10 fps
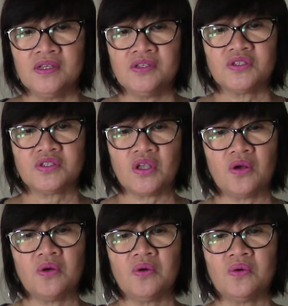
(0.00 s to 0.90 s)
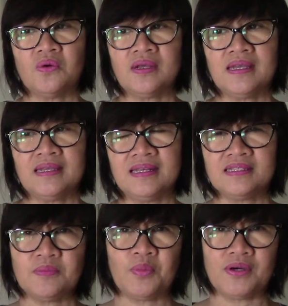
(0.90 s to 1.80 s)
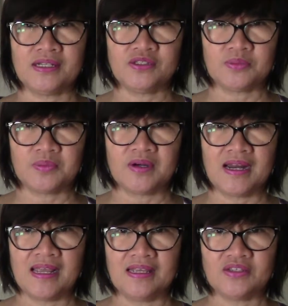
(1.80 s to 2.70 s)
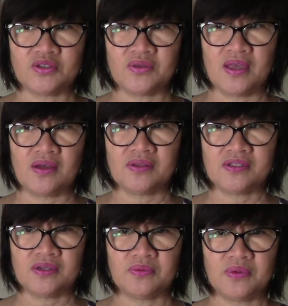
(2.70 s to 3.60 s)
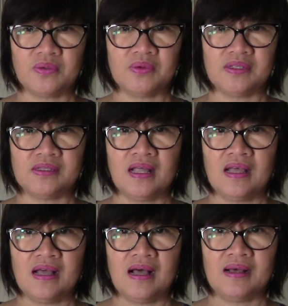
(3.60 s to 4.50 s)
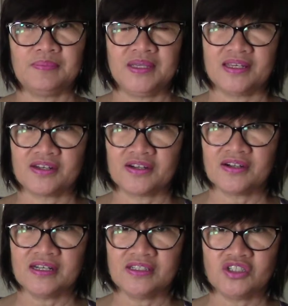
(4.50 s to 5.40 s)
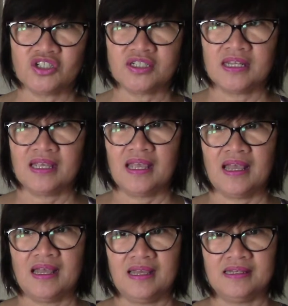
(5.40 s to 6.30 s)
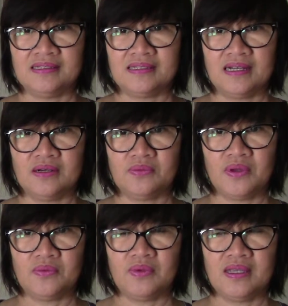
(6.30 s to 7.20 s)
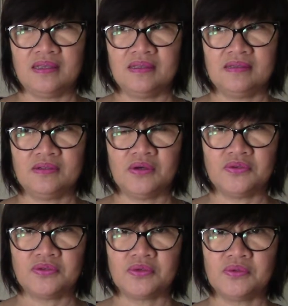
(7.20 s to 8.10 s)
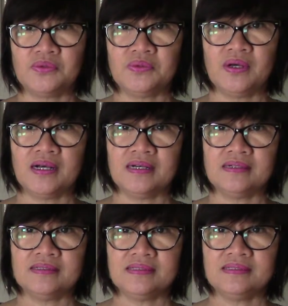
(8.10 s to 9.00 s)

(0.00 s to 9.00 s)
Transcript: So it is important to pray so that uh, we will uh, be encouraged and uh, when we go through uh,